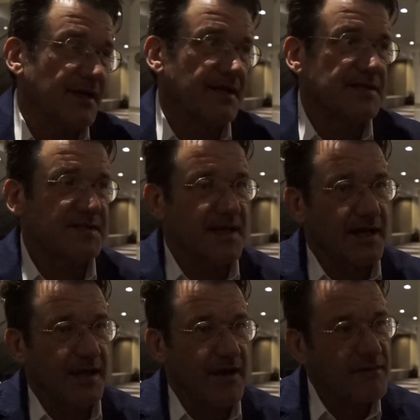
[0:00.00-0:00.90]
is
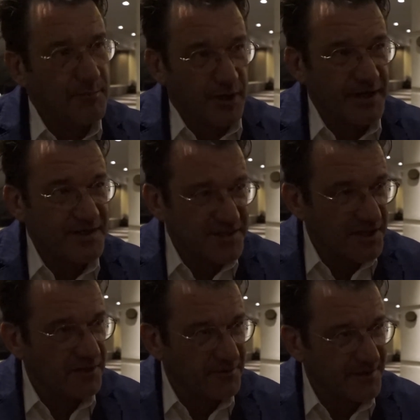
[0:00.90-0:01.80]
that everybody is
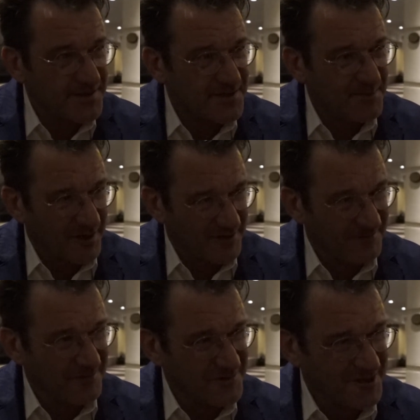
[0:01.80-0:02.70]
curious about the
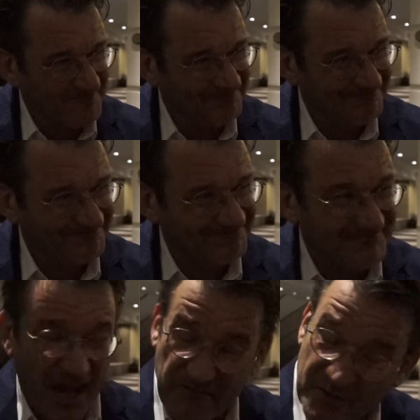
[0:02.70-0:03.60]
future.
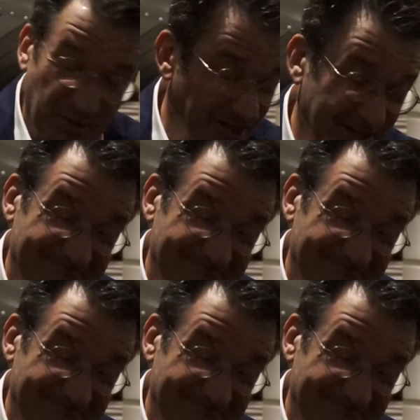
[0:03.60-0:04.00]
Everybody.